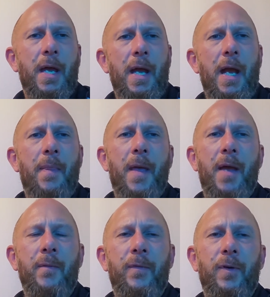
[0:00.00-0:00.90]
And
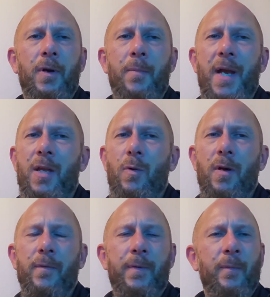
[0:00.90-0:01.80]
then from
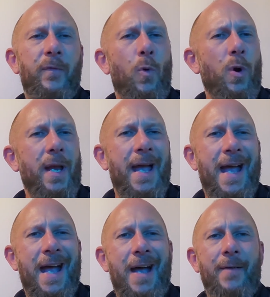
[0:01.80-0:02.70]
anywhere from
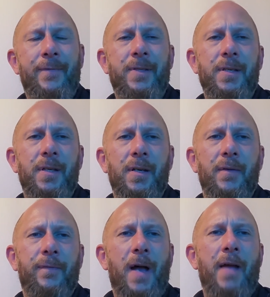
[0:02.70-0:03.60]
4.5
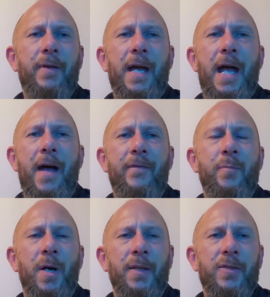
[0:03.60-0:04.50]
to 5.5
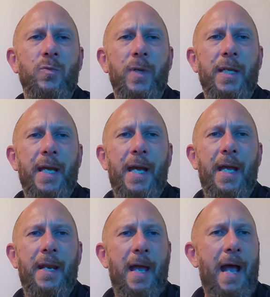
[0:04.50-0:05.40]
months, we
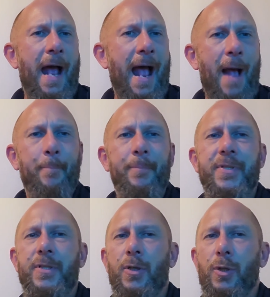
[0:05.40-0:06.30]
get
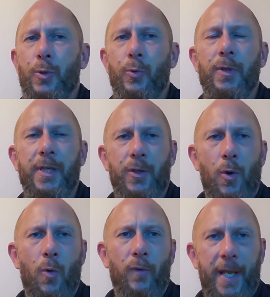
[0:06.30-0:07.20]
absolutely
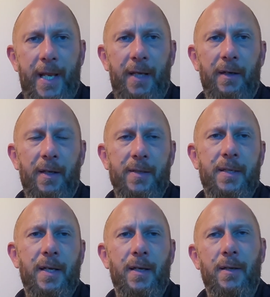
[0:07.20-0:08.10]
no rain
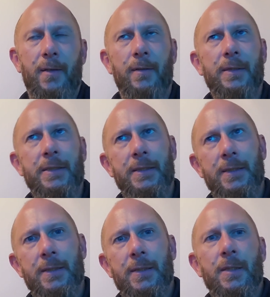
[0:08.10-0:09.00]
until
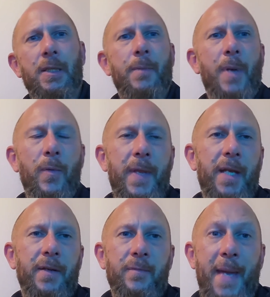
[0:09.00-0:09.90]
about the
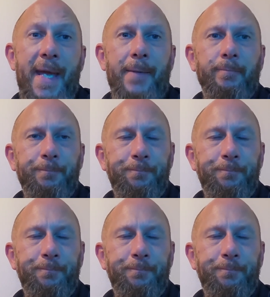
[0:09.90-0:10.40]
end of May.